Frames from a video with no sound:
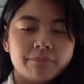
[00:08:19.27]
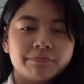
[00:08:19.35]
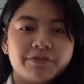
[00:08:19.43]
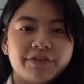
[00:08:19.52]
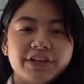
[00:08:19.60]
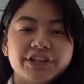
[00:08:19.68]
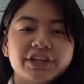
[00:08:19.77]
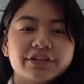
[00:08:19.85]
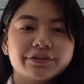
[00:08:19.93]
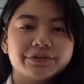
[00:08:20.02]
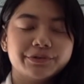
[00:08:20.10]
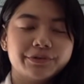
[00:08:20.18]
Prevention and
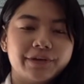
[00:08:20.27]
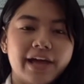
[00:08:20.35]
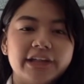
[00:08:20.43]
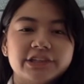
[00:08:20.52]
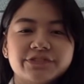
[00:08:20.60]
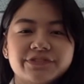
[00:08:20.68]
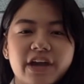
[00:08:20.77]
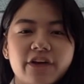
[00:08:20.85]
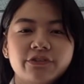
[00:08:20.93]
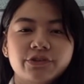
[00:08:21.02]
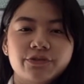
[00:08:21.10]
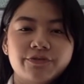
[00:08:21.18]
control. As of now,
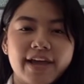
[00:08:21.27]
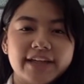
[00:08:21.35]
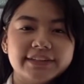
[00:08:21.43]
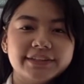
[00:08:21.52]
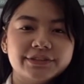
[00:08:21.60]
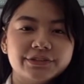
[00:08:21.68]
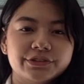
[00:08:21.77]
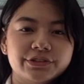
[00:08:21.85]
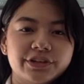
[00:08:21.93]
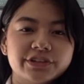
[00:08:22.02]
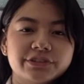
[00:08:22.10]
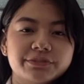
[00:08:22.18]
no vaccines or
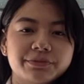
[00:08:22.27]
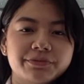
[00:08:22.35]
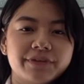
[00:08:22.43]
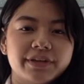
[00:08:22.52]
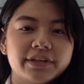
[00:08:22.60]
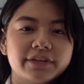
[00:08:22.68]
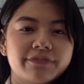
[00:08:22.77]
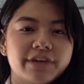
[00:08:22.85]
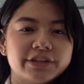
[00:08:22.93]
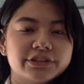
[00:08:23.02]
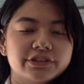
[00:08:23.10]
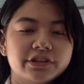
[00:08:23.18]
drugs to prevent
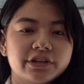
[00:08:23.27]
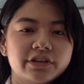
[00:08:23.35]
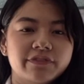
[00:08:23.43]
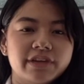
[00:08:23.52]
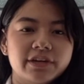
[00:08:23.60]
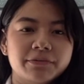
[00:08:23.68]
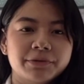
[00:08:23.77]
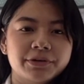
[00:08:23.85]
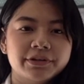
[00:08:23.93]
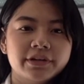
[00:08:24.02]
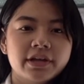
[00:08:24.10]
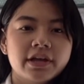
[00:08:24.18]
infection are
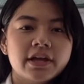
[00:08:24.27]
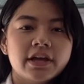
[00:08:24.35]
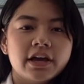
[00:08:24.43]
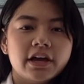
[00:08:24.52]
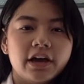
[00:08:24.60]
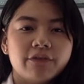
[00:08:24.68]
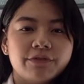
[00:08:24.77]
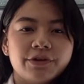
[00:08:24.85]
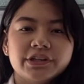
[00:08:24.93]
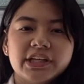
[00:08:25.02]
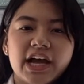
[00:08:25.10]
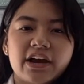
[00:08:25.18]
available.
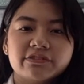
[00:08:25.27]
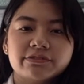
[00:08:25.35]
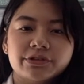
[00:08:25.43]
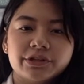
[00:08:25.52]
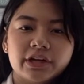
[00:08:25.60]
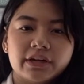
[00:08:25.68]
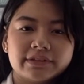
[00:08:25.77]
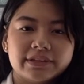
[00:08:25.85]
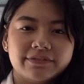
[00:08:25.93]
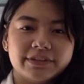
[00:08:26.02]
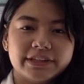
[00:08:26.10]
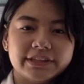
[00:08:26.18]
Avoid outdoor
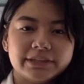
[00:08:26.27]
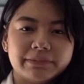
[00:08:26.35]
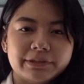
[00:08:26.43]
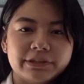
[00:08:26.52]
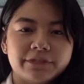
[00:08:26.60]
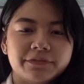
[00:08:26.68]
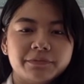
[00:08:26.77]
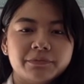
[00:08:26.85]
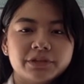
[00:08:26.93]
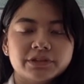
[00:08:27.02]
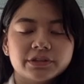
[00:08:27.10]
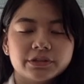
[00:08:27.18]
activities, especially from
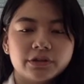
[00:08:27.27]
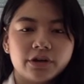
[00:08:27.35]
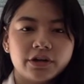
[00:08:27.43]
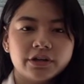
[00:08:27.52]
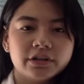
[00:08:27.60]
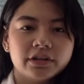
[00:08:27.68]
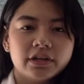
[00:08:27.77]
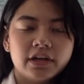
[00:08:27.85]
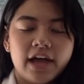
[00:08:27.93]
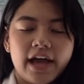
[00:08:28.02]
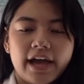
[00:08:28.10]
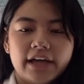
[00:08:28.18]
dusk till dawn,
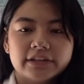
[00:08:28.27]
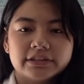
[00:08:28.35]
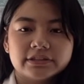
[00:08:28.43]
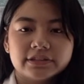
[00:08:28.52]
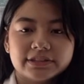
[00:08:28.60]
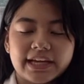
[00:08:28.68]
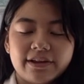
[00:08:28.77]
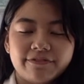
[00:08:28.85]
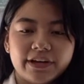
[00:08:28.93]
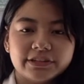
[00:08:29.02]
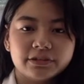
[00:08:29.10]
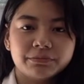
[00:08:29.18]
as the
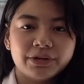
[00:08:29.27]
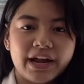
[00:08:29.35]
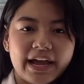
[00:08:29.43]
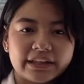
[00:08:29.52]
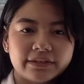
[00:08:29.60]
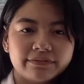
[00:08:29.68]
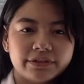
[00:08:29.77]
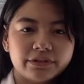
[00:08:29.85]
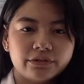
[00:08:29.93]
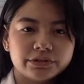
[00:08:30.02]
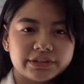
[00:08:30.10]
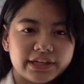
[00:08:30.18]
sandflies are more active in
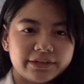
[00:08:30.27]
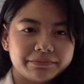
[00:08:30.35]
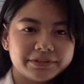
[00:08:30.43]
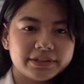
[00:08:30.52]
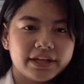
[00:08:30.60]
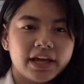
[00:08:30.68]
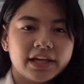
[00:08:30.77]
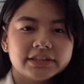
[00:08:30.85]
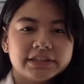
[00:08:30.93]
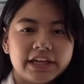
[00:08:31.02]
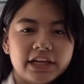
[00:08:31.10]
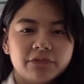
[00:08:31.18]
those times.
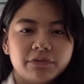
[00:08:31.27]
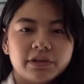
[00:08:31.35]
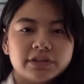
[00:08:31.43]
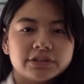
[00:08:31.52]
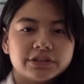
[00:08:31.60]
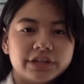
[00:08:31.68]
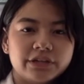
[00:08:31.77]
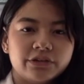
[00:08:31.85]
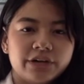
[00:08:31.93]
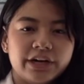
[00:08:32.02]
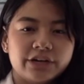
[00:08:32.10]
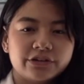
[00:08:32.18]
Stay in well-screened or
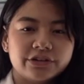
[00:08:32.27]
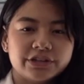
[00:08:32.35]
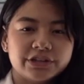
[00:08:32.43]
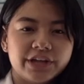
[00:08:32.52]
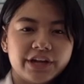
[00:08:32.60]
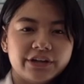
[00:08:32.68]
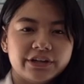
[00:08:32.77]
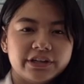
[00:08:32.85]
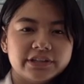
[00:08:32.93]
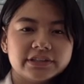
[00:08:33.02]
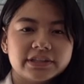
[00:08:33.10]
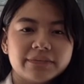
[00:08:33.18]
air-conditioned areas.
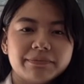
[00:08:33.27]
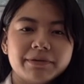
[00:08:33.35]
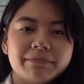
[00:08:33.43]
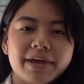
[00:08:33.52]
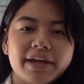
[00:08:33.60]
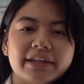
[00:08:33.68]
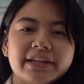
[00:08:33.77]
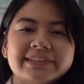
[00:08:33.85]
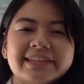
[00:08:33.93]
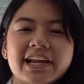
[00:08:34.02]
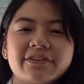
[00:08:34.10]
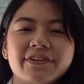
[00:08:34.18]
Keep in mind that
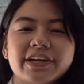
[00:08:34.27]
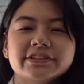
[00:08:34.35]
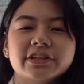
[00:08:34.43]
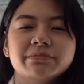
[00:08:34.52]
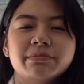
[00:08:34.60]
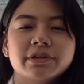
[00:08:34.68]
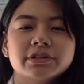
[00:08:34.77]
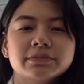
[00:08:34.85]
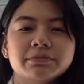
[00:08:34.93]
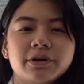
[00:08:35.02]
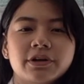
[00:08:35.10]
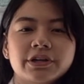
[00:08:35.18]
sandflies are much
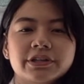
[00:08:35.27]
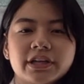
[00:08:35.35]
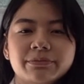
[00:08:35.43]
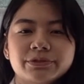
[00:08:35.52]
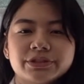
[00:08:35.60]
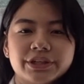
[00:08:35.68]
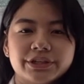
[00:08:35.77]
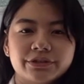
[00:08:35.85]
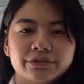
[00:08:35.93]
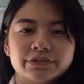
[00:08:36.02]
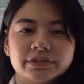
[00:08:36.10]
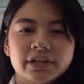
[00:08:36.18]
smaller than
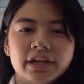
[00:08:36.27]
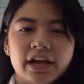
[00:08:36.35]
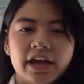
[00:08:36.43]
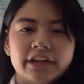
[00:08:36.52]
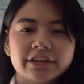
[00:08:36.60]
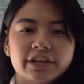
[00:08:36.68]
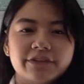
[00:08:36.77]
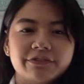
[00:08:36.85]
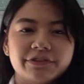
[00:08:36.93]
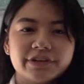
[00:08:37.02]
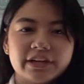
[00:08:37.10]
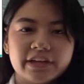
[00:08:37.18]
mosquitoes and therefore
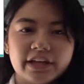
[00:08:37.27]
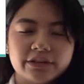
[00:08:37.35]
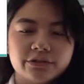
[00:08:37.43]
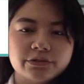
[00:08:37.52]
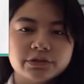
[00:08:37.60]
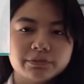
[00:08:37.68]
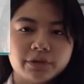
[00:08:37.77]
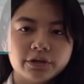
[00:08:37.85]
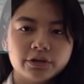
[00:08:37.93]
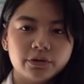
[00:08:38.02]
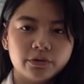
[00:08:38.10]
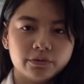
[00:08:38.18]
can get through smaller
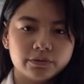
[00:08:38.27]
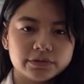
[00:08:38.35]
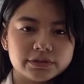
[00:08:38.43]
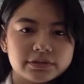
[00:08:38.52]
holes.